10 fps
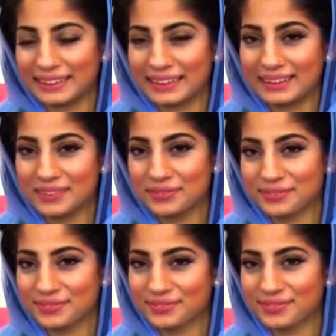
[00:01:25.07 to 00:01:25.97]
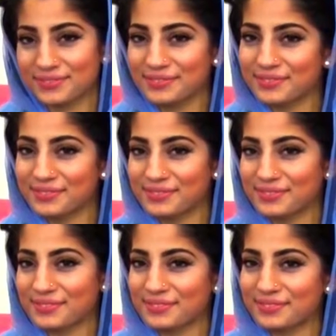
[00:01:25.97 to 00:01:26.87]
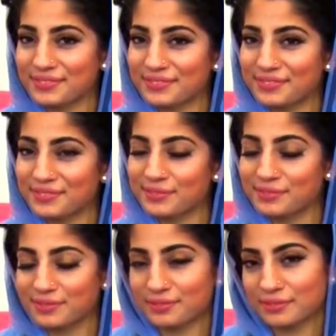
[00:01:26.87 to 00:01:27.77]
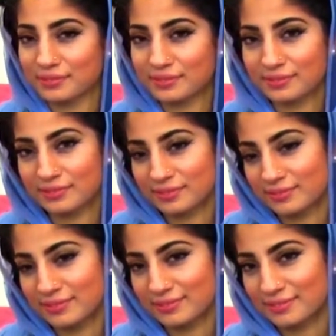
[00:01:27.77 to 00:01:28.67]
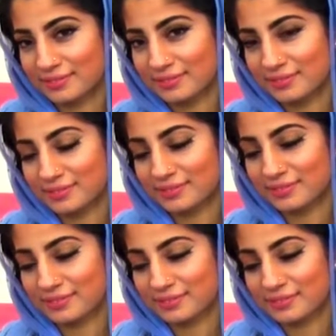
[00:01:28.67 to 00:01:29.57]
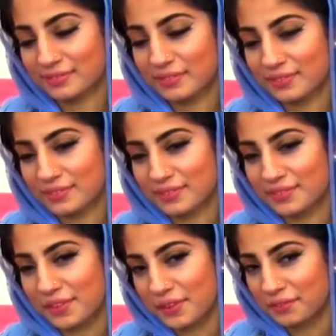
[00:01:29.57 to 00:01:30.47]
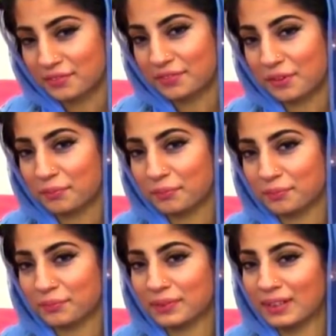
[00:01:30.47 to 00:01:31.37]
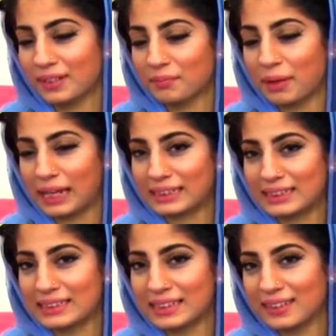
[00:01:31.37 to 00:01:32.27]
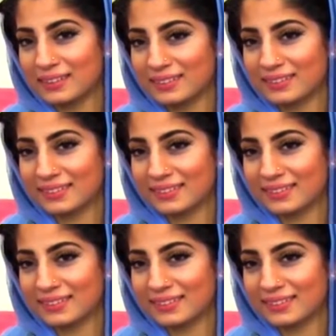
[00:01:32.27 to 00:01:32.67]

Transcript: Ali. Really? Huh. Where are you from? I'm from Pakistan.